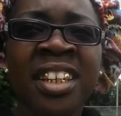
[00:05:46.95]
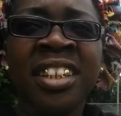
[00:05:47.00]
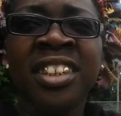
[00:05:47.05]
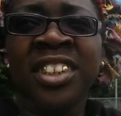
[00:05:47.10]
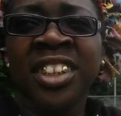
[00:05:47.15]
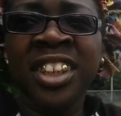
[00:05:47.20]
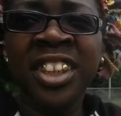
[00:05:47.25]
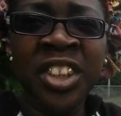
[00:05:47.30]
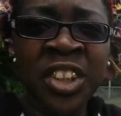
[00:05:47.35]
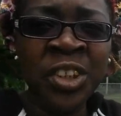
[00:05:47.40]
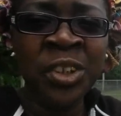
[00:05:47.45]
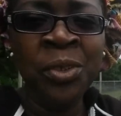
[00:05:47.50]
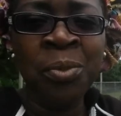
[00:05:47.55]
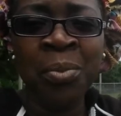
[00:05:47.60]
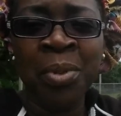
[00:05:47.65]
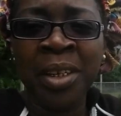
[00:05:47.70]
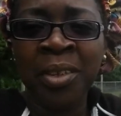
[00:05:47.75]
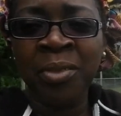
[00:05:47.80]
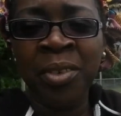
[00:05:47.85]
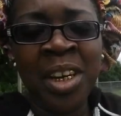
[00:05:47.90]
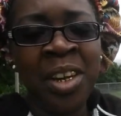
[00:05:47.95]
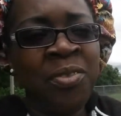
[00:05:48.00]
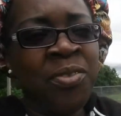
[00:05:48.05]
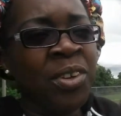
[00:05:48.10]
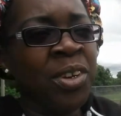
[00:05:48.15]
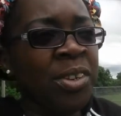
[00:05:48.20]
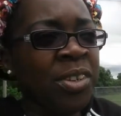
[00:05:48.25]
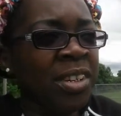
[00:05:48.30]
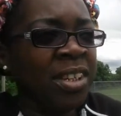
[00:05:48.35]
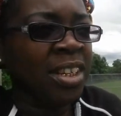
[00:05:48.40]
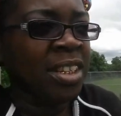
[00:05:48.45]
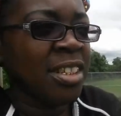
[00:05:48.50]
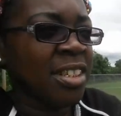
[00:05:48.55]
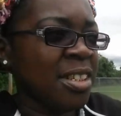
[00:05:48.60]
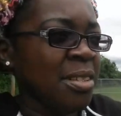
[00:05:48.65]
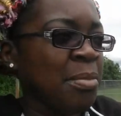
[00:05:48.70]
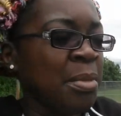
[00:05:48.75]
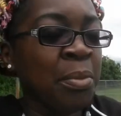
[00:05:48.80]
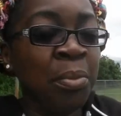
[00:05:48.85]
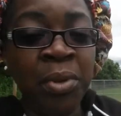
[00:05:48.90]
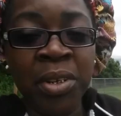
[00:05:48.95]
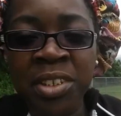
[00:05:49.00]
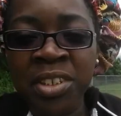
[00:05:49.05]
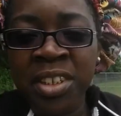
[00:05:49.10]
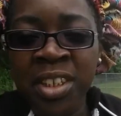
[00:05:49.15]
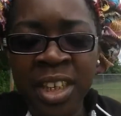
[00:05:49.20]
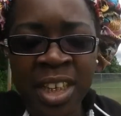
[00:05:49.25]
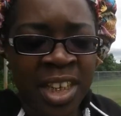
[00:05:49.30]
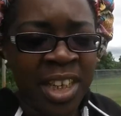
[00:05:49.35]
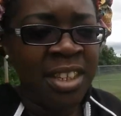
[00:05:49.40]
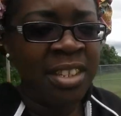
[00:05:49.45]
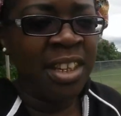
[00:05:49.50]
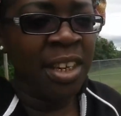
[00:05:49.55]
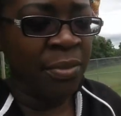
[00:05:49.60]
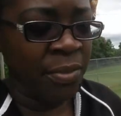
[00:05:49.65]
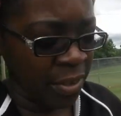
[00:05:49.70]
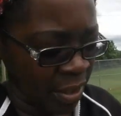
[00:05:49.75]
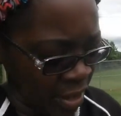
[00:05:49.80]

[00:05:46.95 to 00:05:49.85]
She do, but when they first touch it, she be brushing her hands off